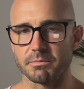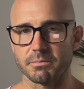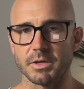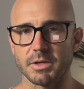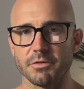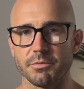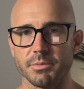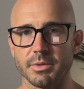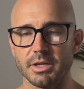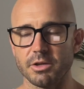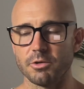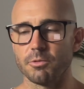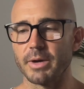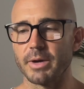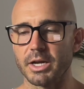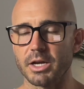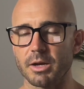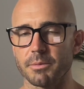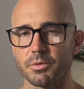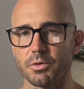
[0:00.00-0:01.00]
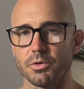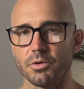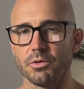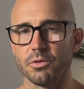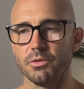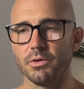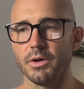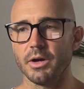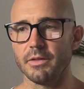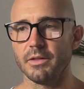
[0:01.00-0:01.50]
give them a little wake-up
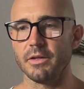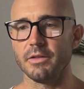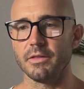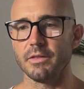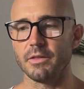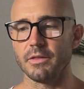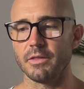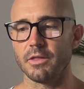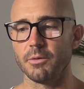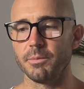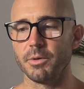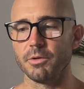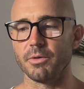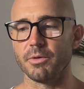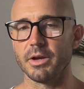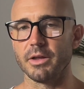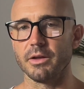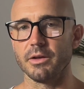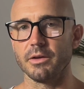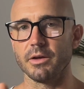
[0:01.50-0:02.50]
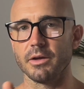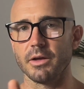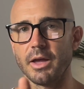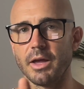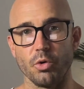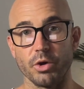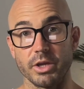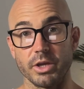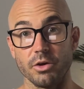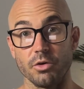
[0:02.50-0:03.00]
call, and then they'll be ready
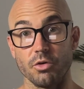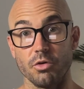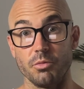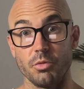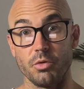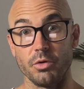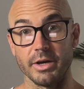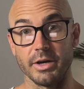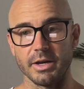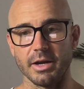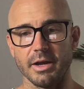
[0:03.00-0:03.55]
working all morning.